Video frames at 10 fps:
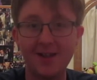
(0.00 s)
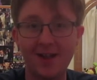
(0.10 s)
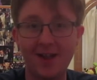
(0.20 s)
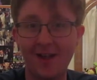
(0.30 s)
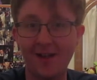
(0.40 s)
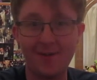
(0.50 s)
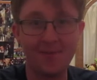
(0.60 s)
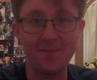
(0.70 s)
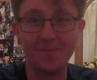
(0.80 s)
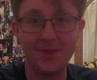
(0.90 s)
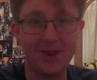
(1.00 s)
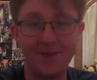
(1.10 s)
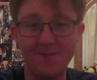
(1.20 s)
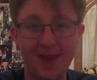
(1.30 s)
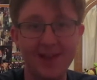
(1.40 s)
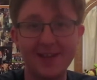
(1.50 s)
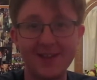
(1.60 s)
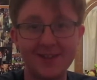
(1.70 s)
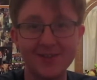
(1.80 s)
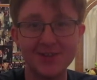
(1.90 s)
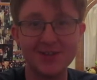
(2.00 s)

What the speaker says: You know, I liked how this